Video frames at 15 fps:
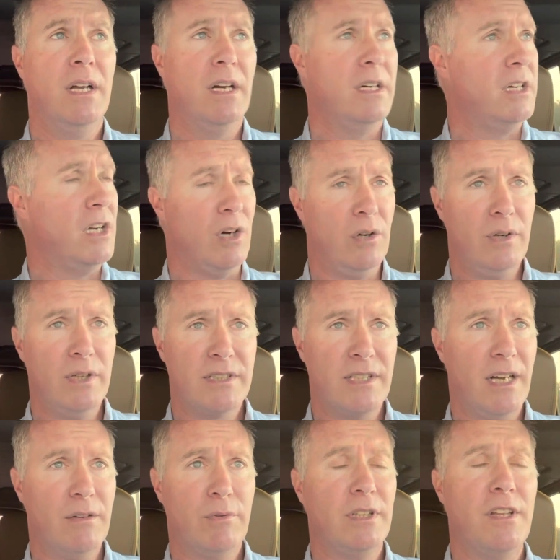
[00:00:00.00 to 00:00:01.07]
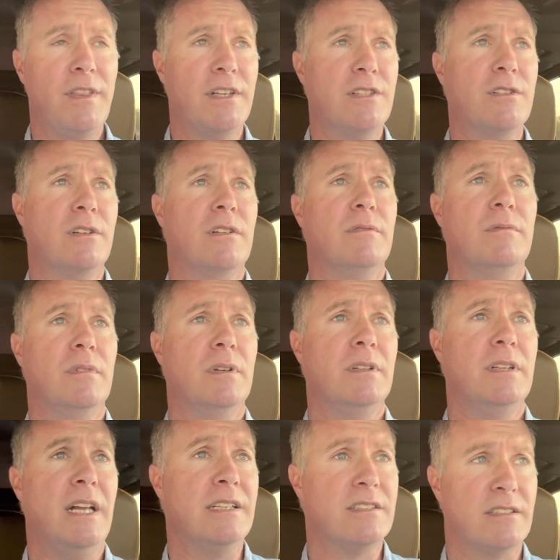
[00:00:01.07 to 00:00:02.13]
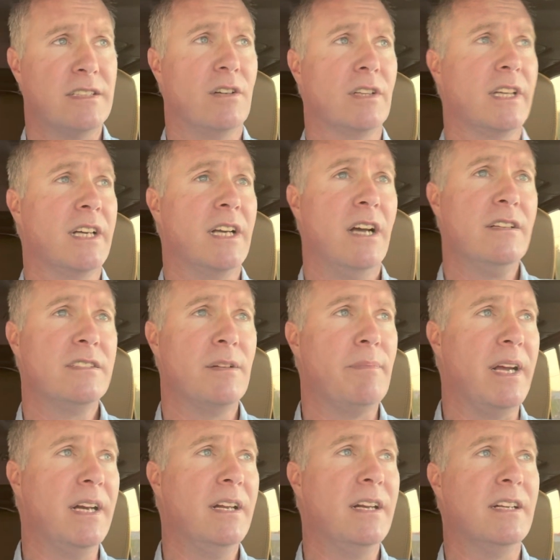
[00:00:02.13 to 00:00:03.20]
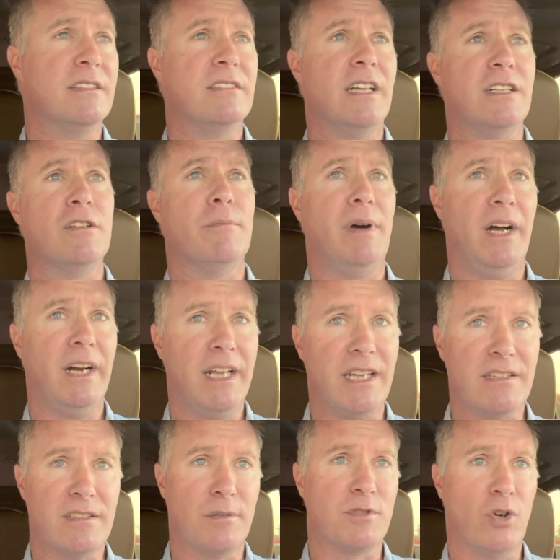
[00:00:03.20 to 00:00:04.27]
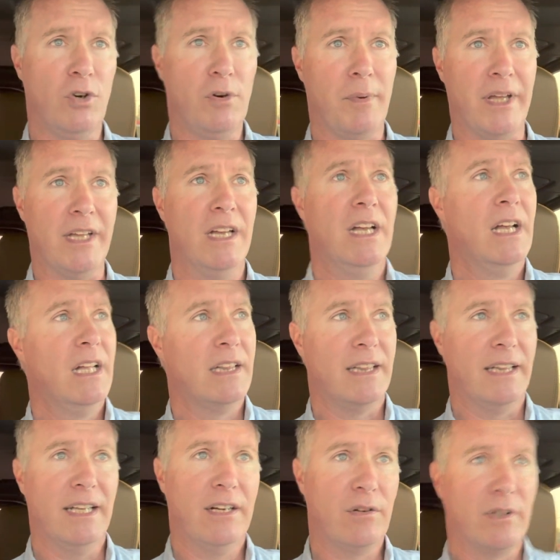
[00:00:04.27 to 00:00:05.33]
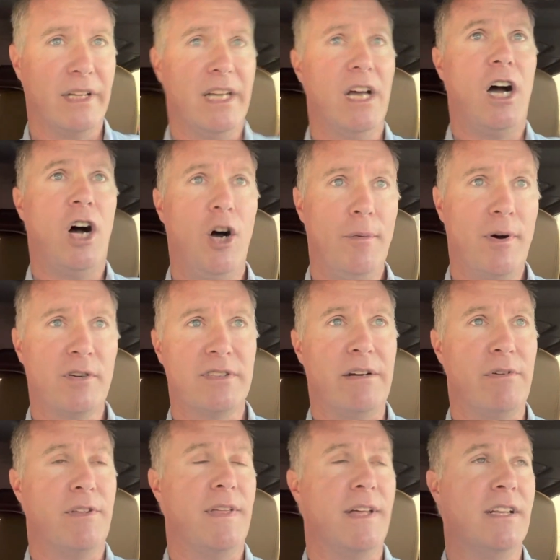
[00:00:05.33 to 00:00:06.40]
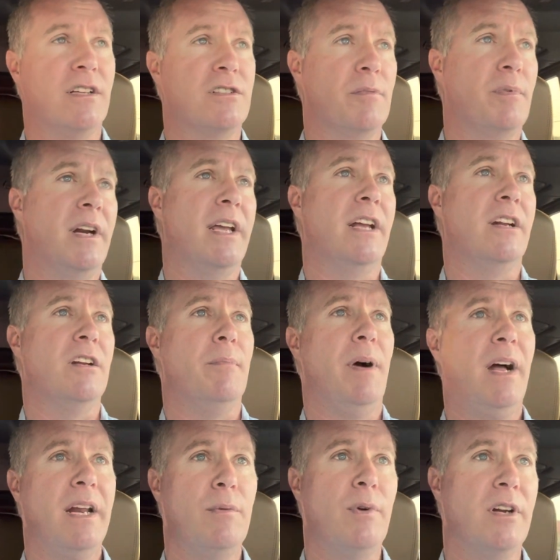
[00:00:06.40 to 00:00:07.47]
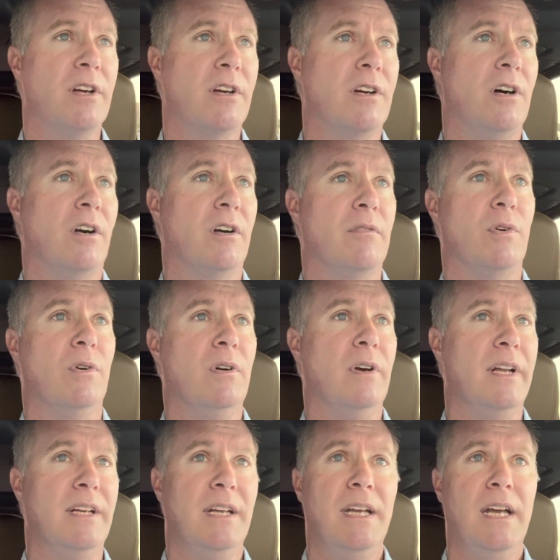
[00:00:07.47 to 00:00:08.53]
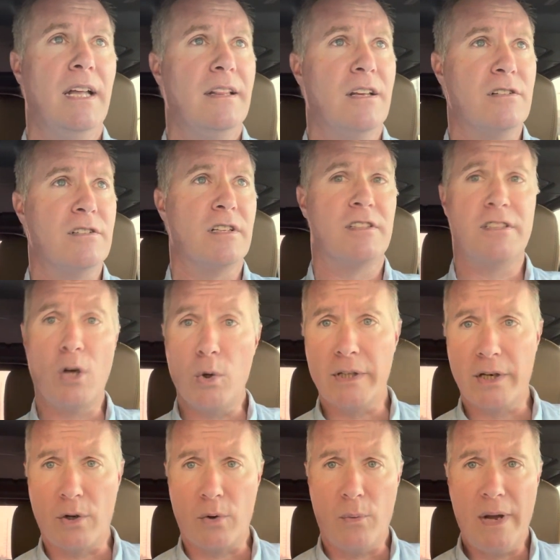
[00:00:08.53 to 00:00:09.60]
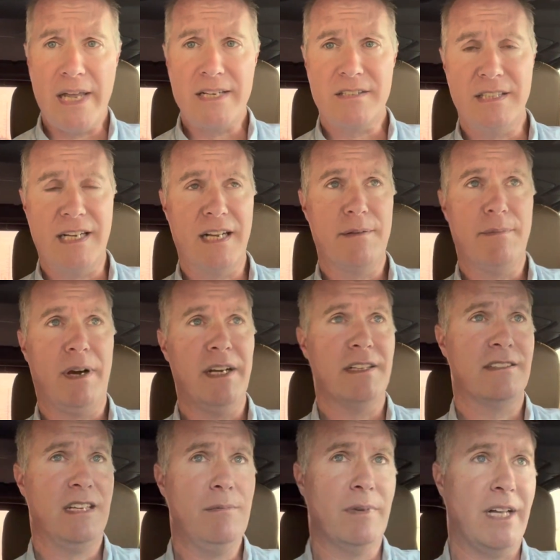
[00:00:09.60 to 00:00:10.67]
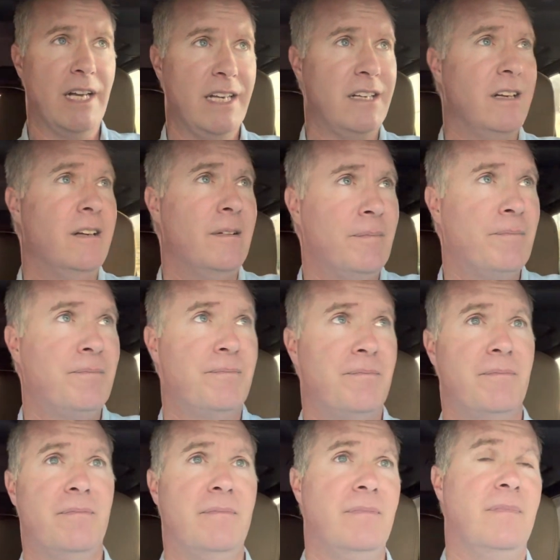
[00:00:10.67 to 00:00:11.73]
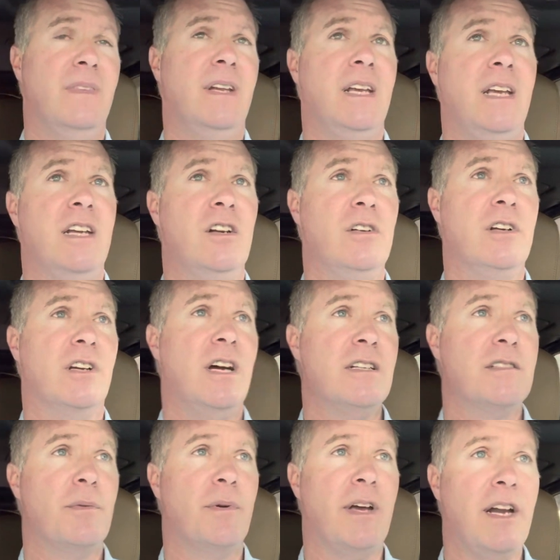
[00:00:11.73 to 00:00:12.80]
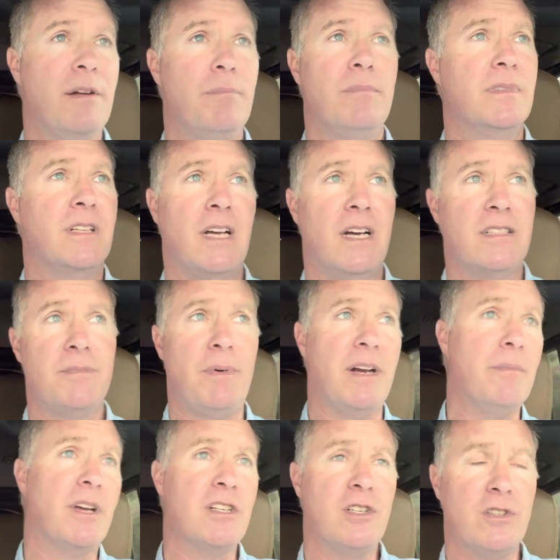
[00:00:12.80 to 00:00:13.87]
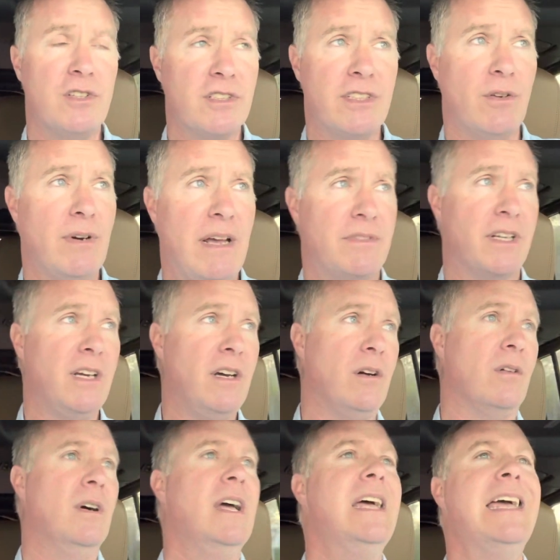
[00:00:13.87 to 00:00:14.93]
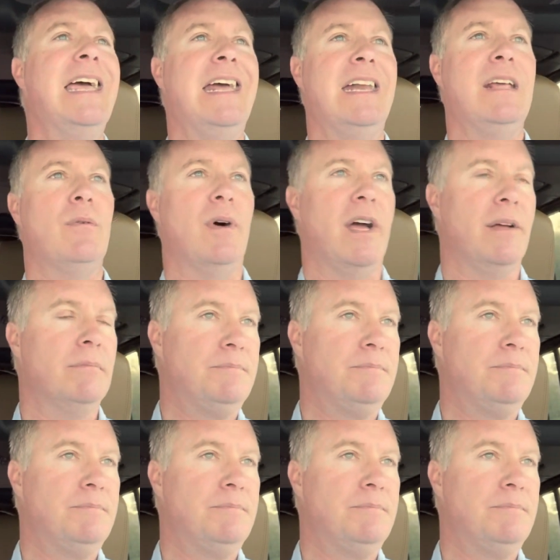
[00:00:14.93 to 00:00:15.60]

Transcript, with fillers: No, it's not really that you're necessarily constipated. It's that your body is absorbing literally almost everything that you're putting in your body when you're carnivore, and there's just so little waste that it might seem like, you know, you're constipated, constipated because you just don't have to go anyway.